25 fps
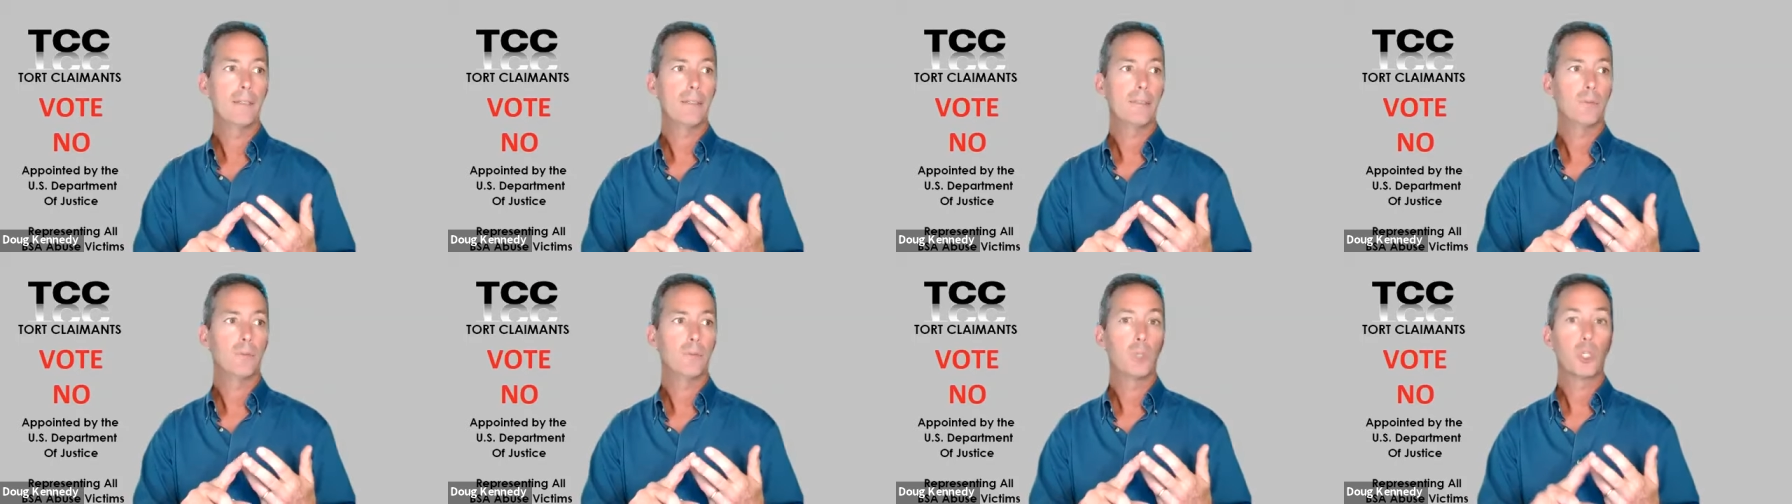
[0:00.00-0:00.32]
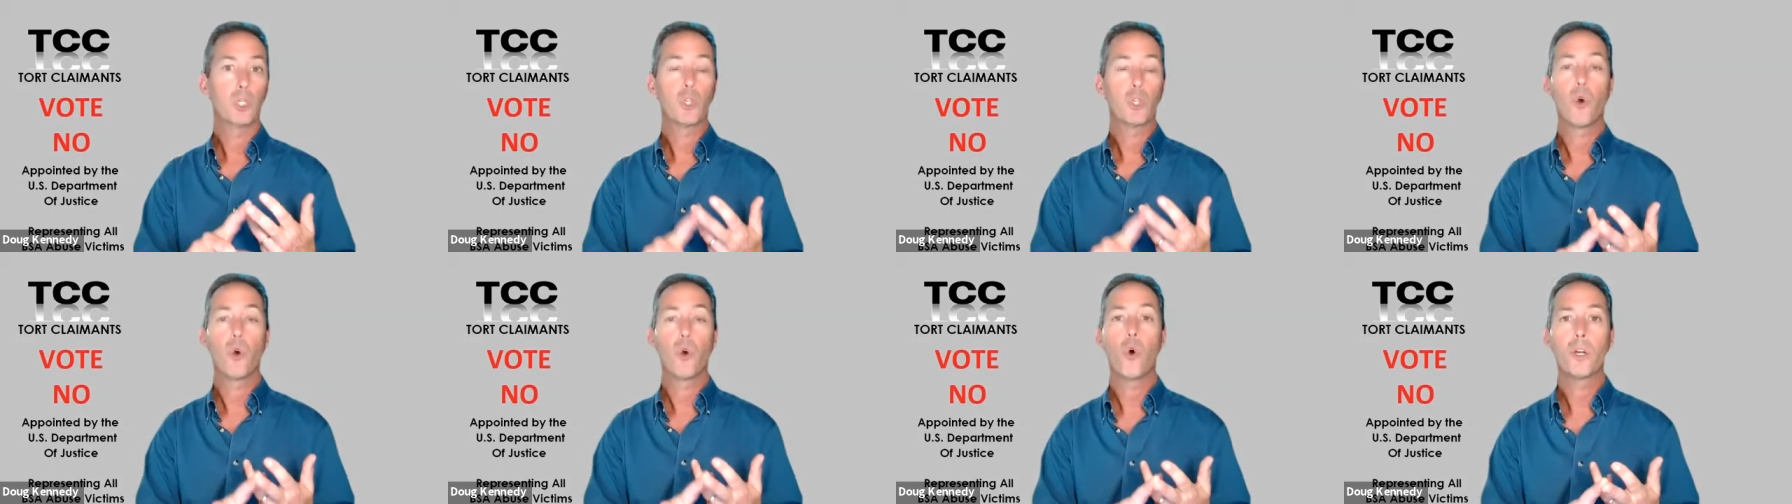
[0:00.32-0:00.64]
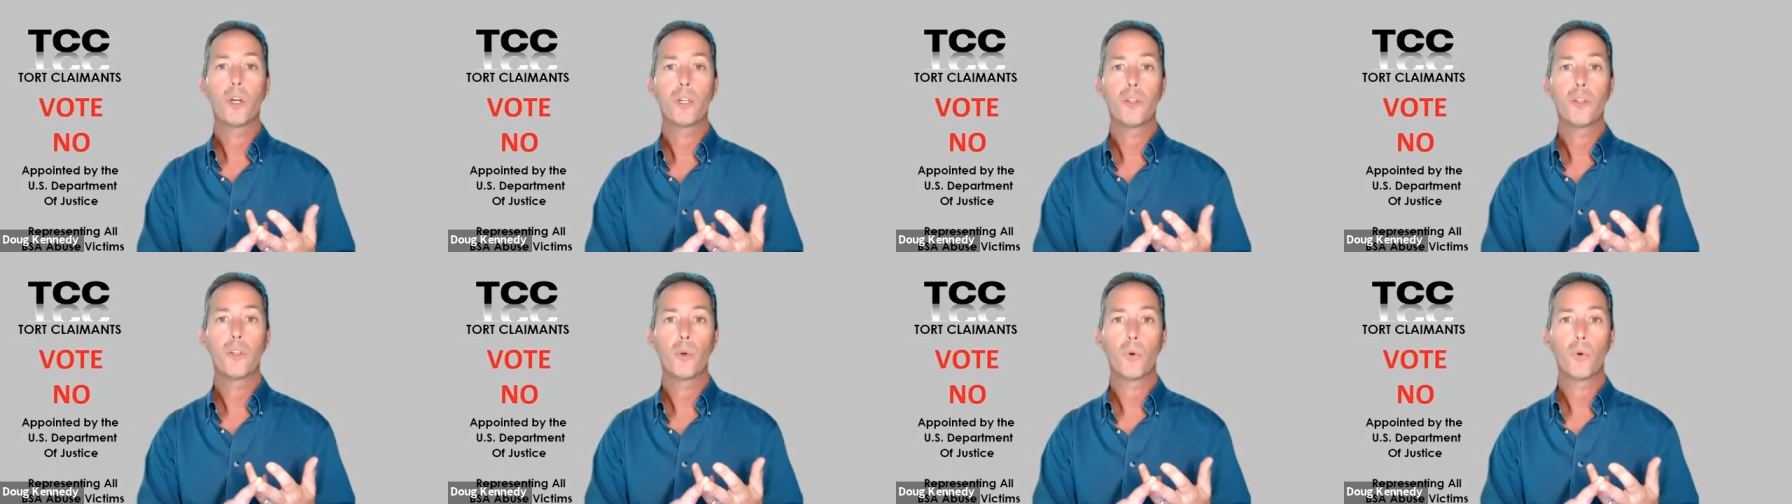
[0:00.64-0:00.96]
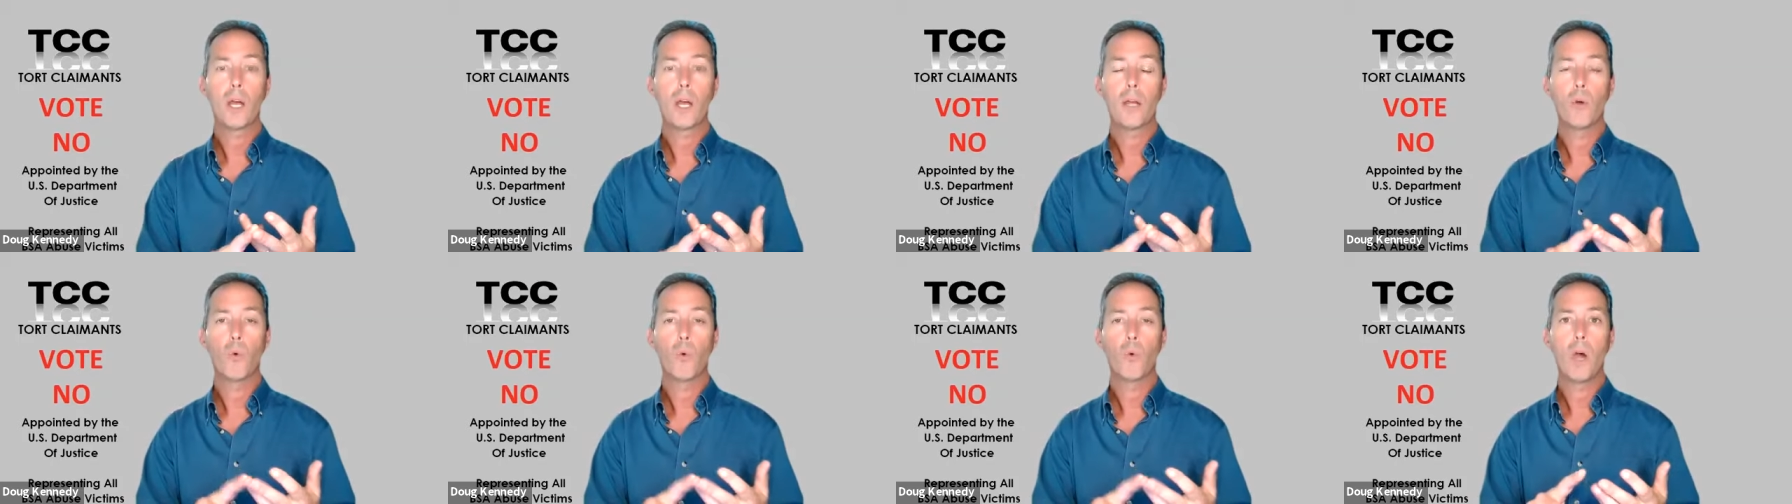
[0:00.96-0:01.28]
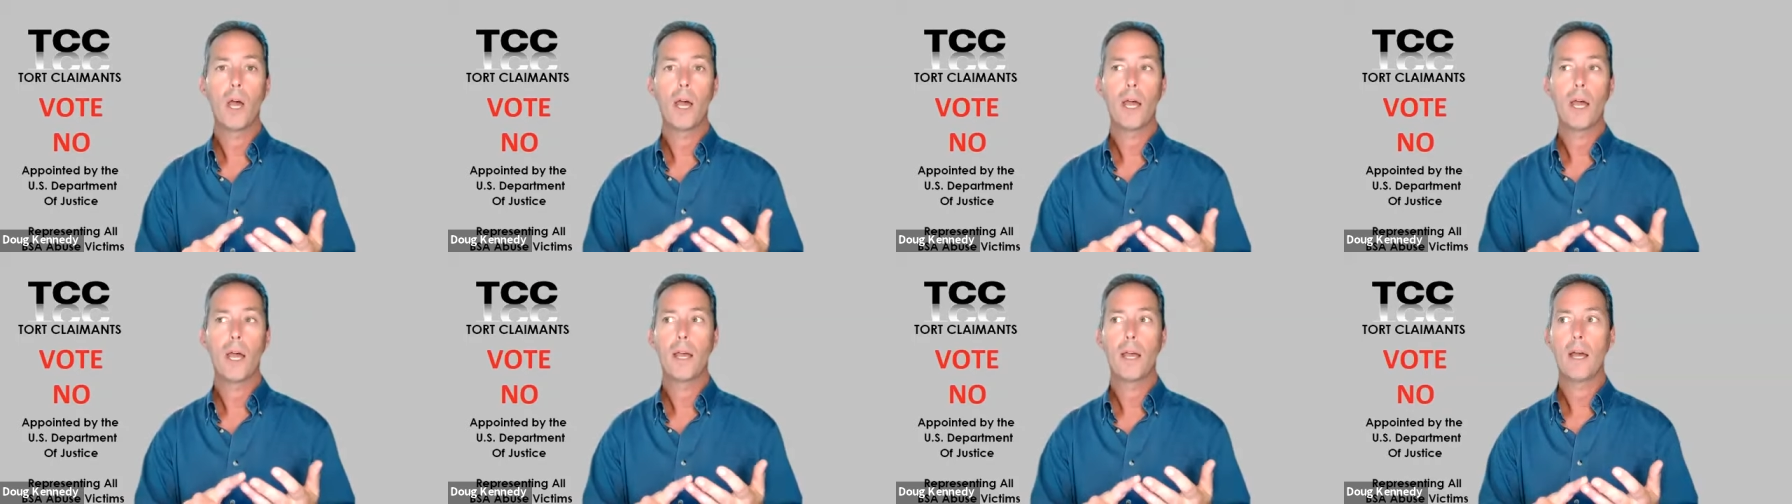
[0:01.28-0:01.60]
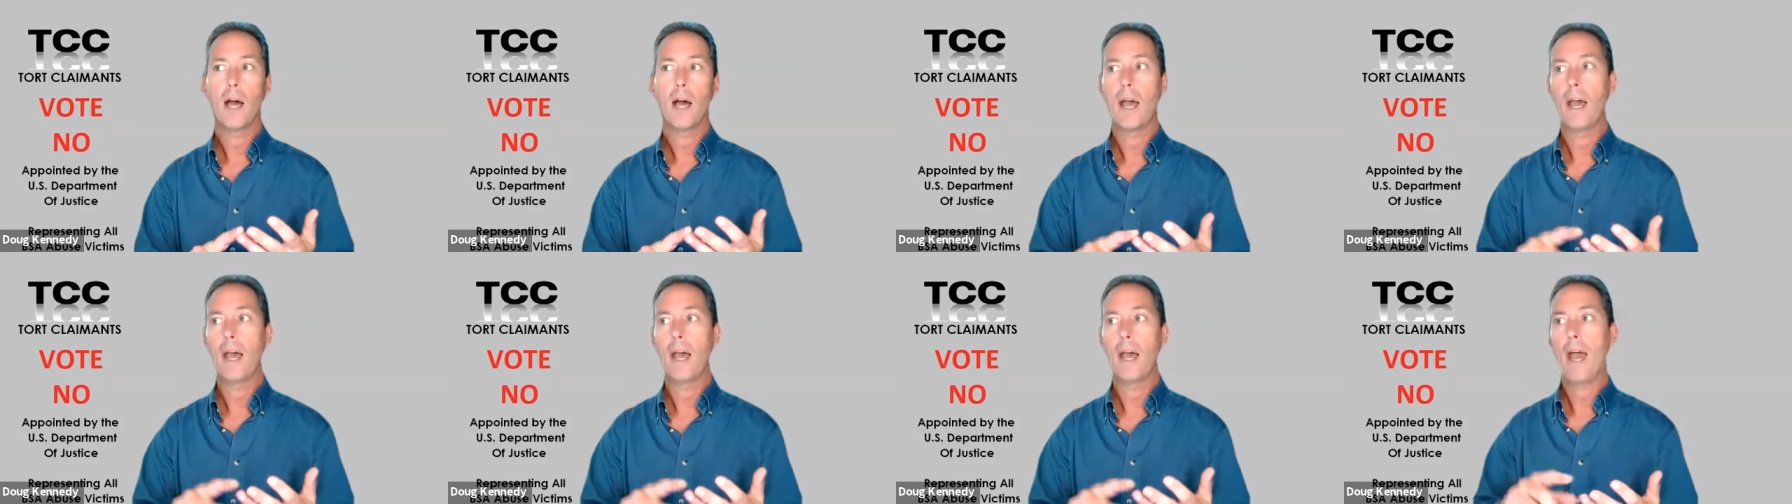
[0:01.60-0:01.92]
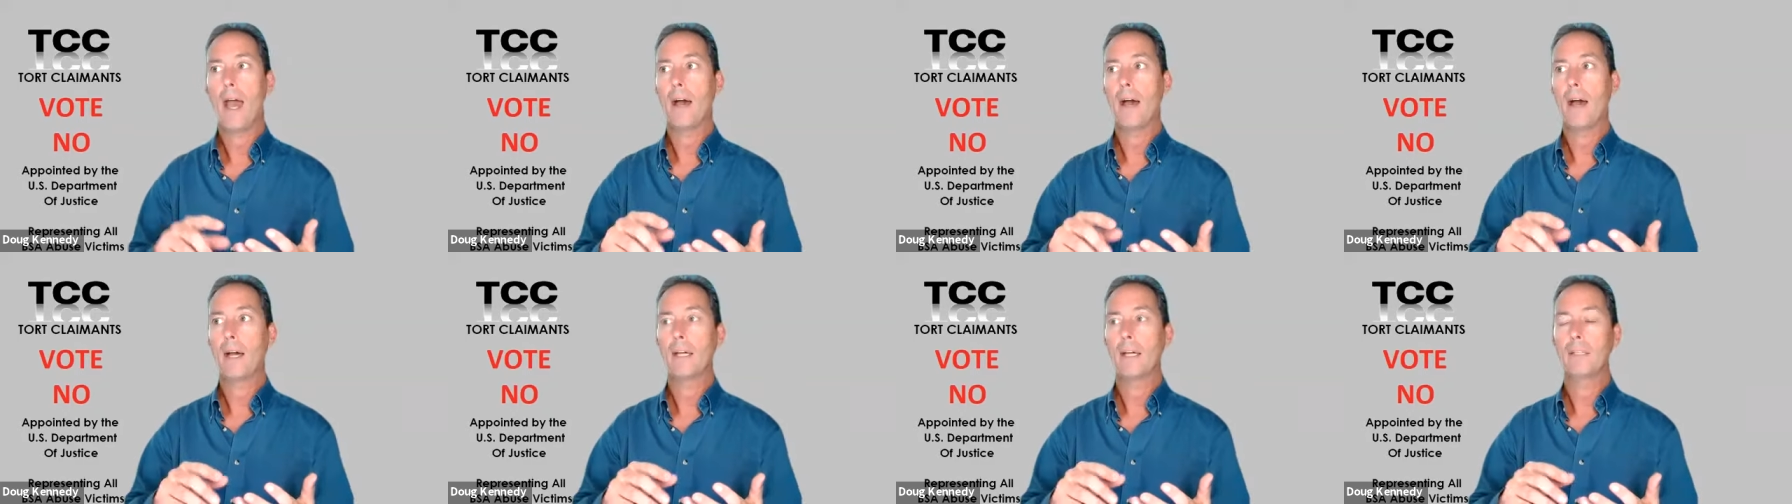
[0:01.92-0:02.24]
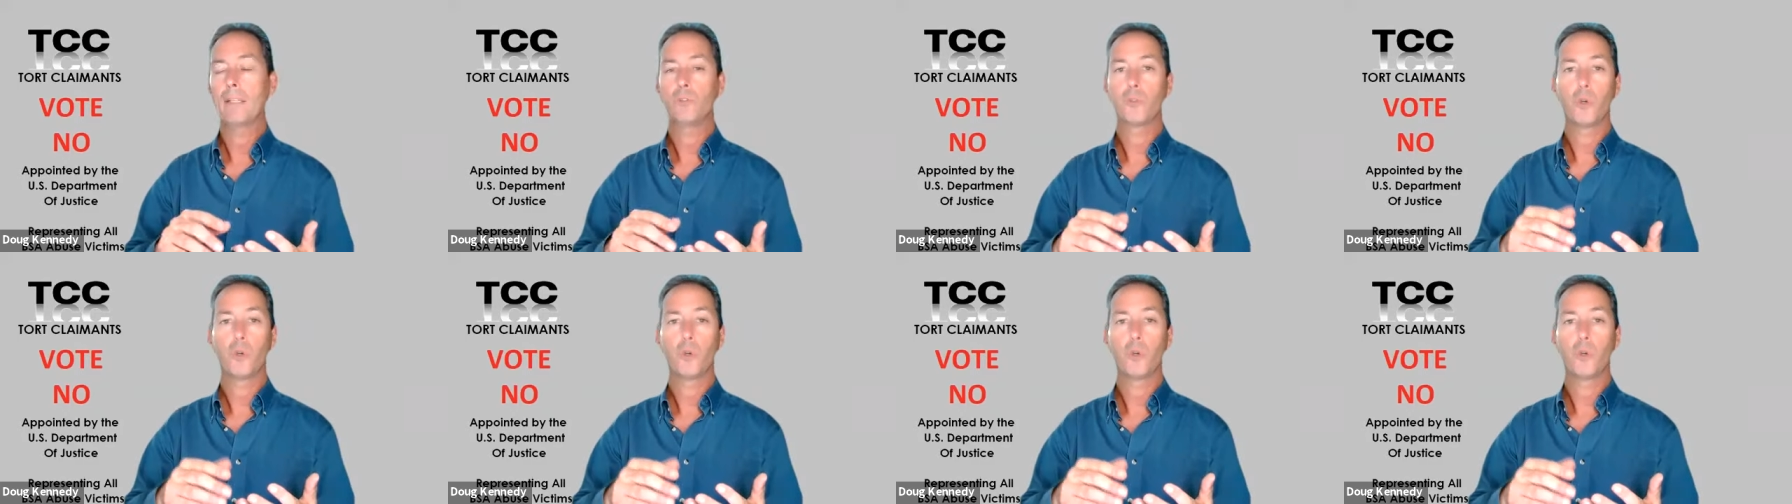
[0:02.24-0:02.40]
recorded the right way? I